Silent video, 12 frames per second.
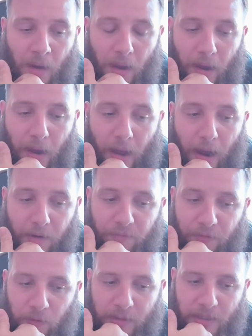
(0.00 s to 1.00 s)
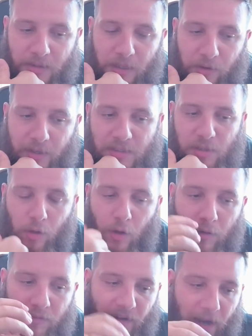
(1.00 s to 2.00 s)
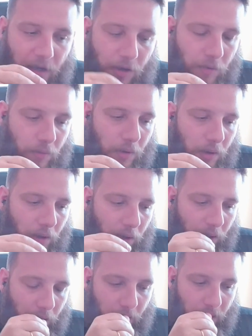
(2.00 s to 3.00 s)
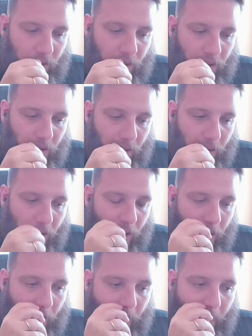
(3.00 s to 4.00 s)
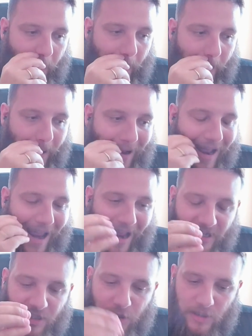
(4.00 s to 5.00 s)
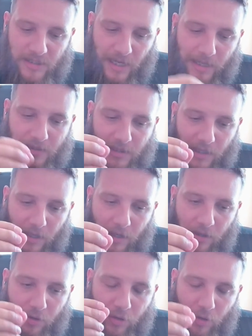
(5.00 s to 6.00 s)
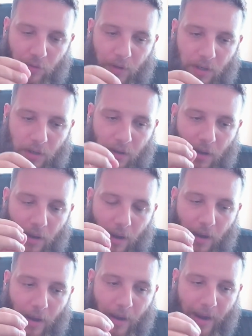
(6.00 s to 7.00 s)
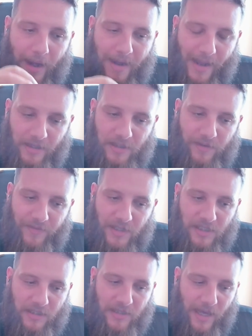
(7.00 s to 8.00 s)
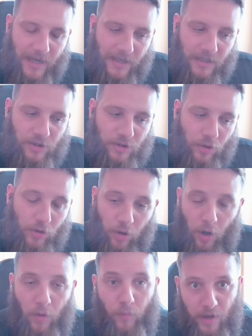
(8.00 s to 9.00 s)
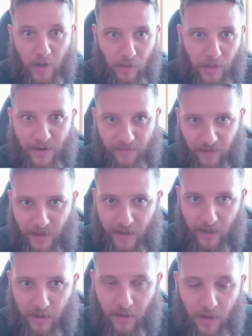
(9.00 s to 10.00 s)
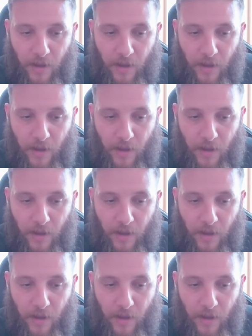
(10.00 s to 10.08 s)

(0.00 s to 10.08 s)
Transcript: I feel that there is a lot of value in exercising and doing an activity that is not real life-like,